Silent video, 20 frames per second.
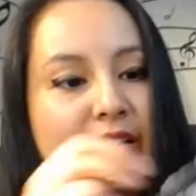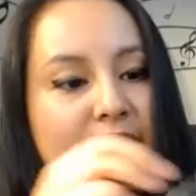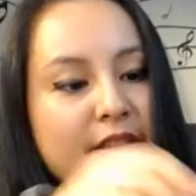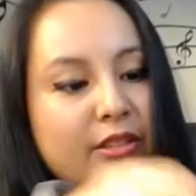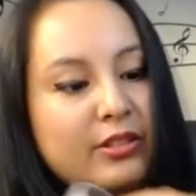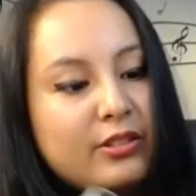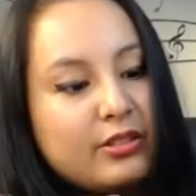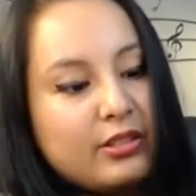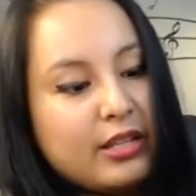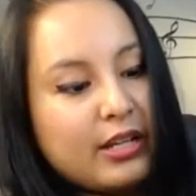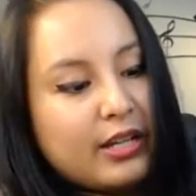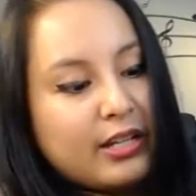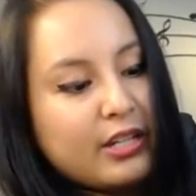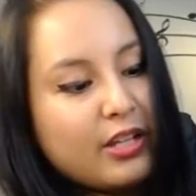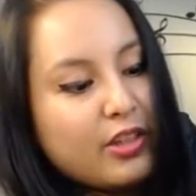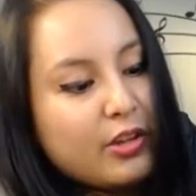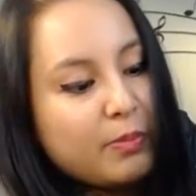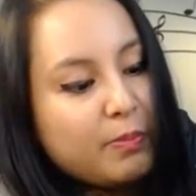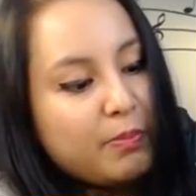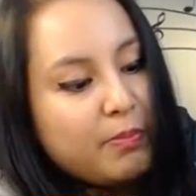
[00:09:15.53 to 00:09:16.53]
And there's like
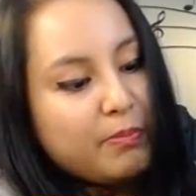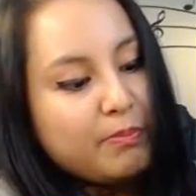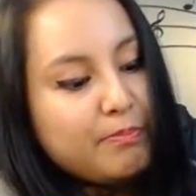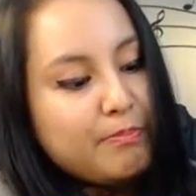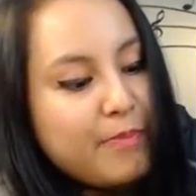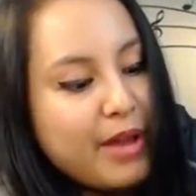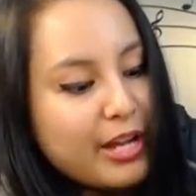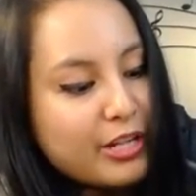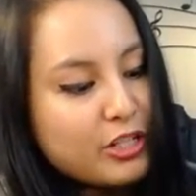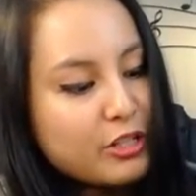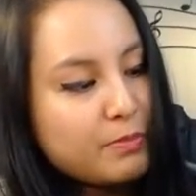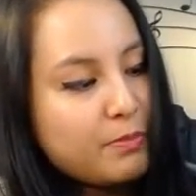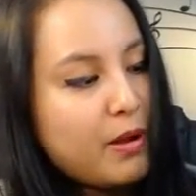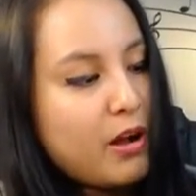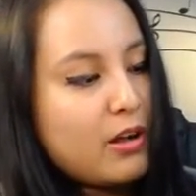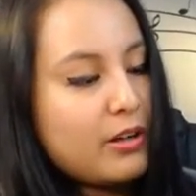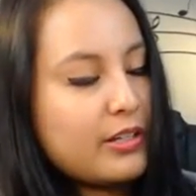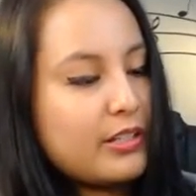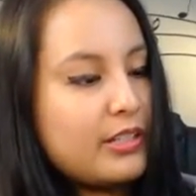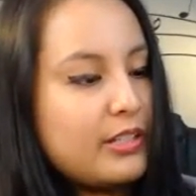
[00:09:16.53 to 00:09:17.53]
another mesh
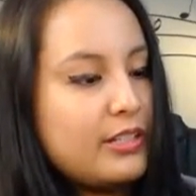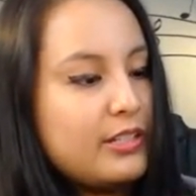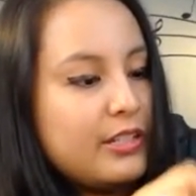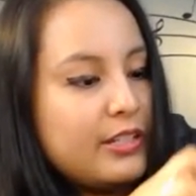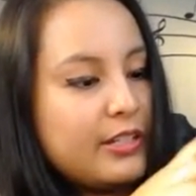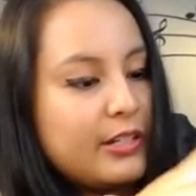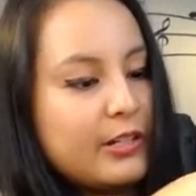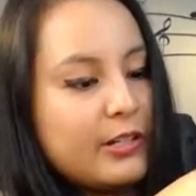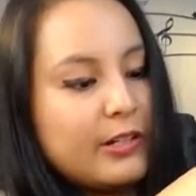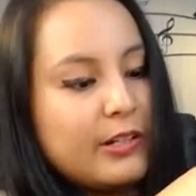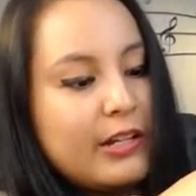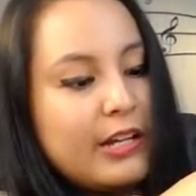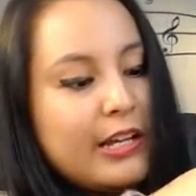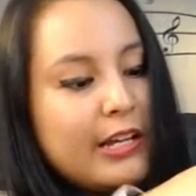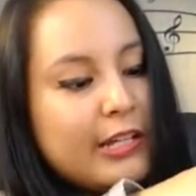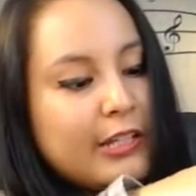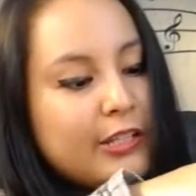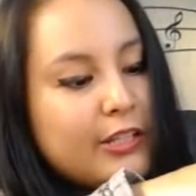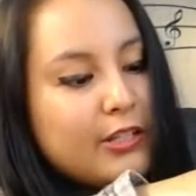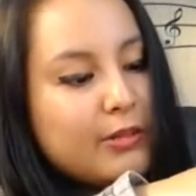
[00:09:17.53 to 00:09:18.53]
pocket in here.
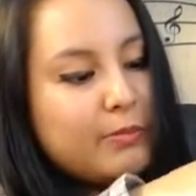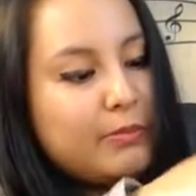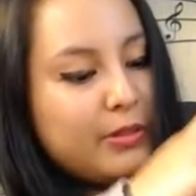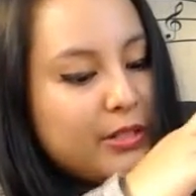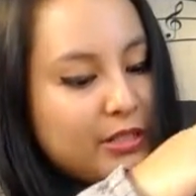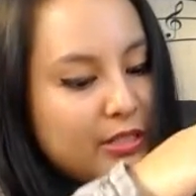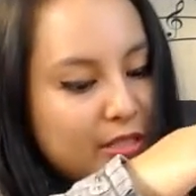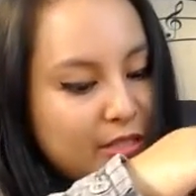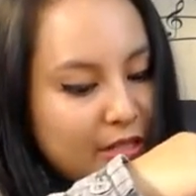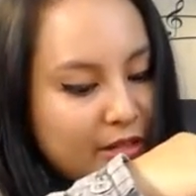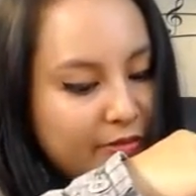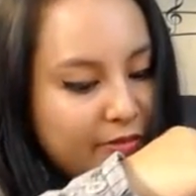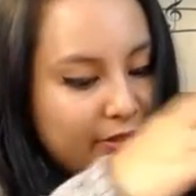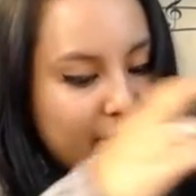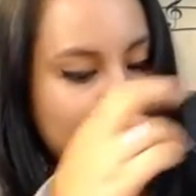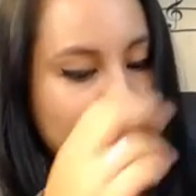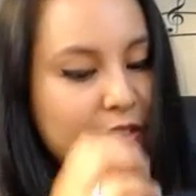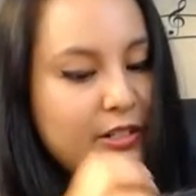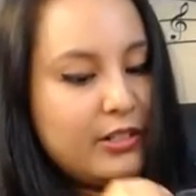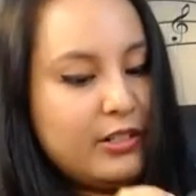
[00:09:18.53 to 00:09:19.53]
You can put stuff
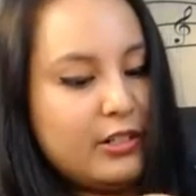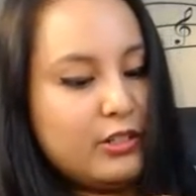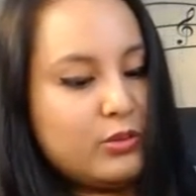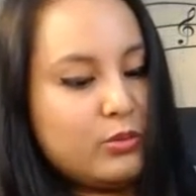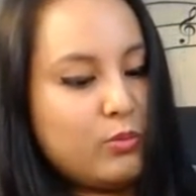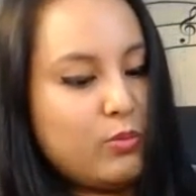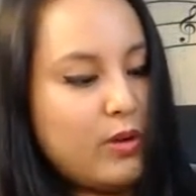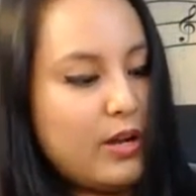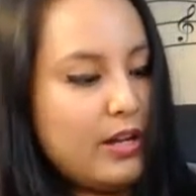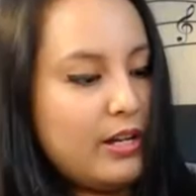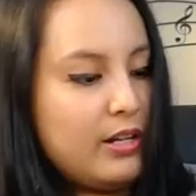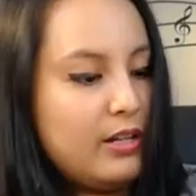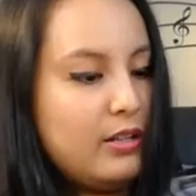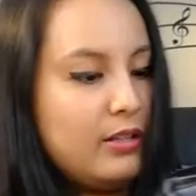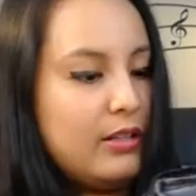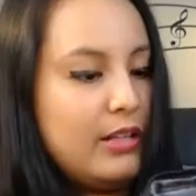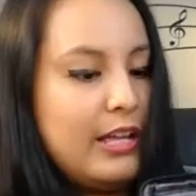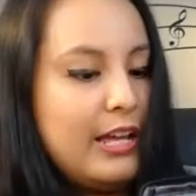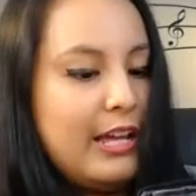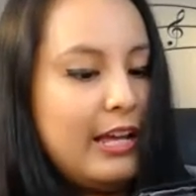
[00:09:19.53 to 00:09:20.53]
here as
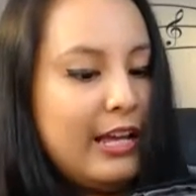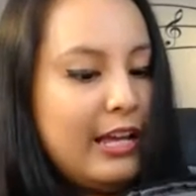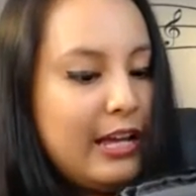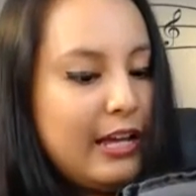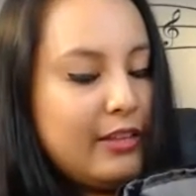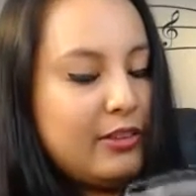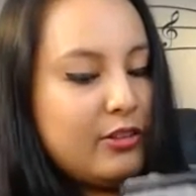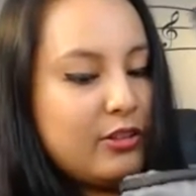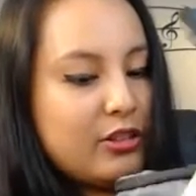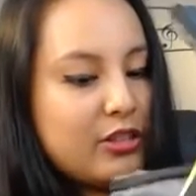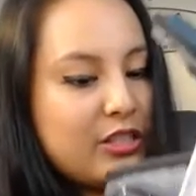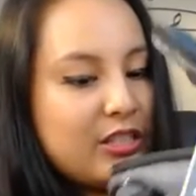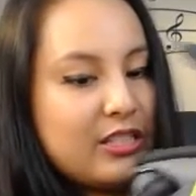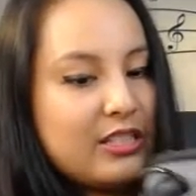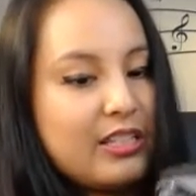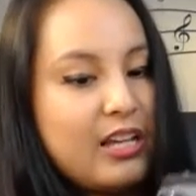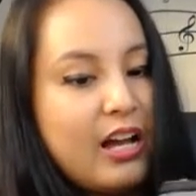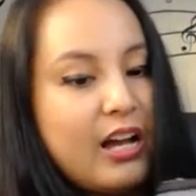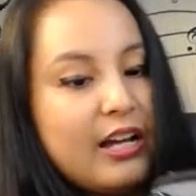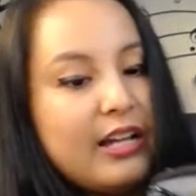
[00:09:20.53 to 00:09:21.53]
well. And there's
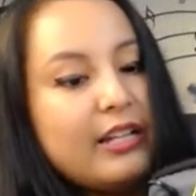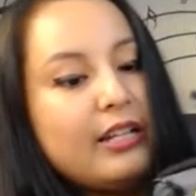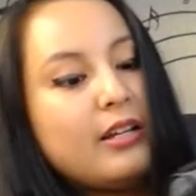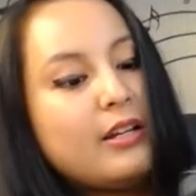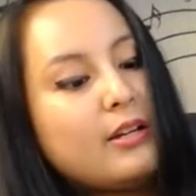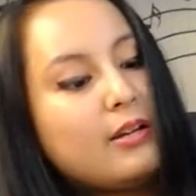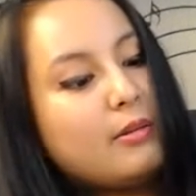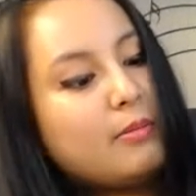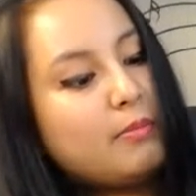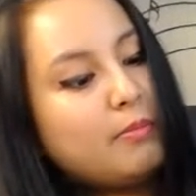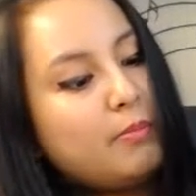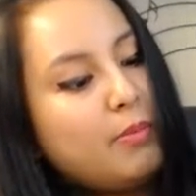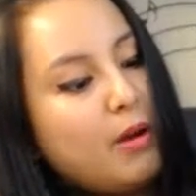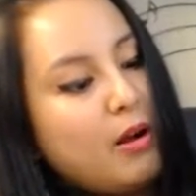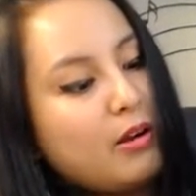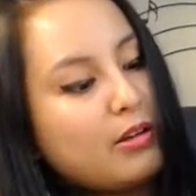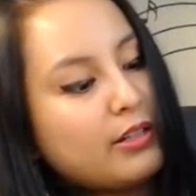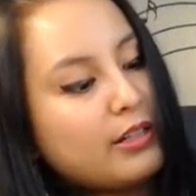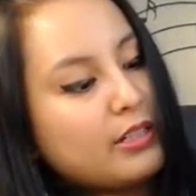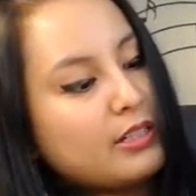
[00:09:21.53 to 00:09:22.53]
side
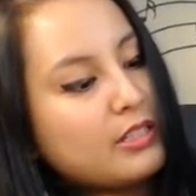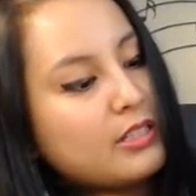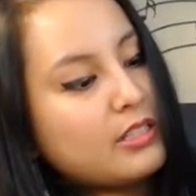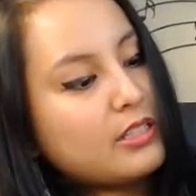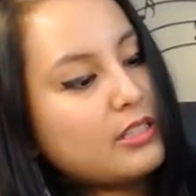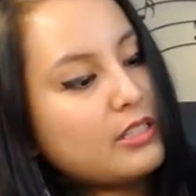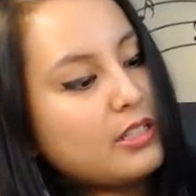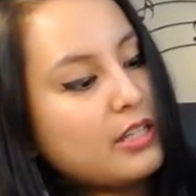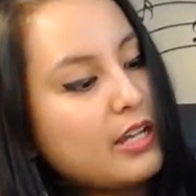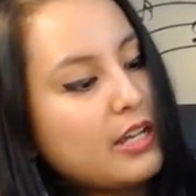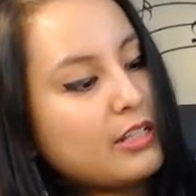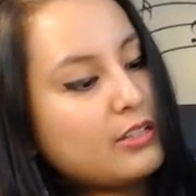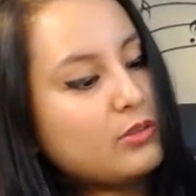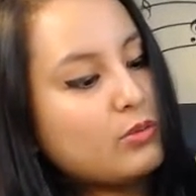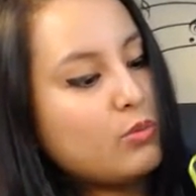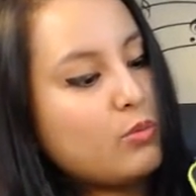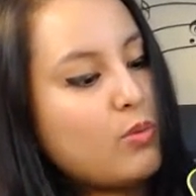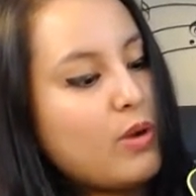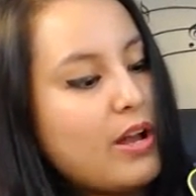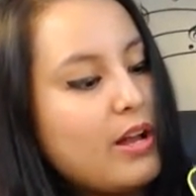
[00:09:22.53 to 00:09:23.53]
pockets as
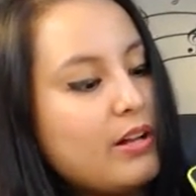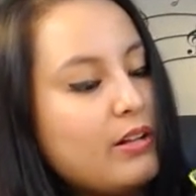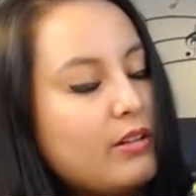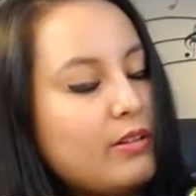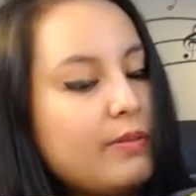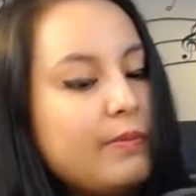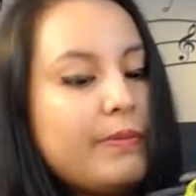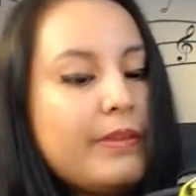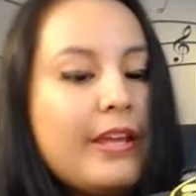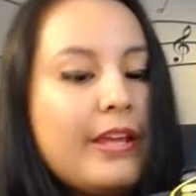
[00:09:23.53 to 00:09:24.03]
well.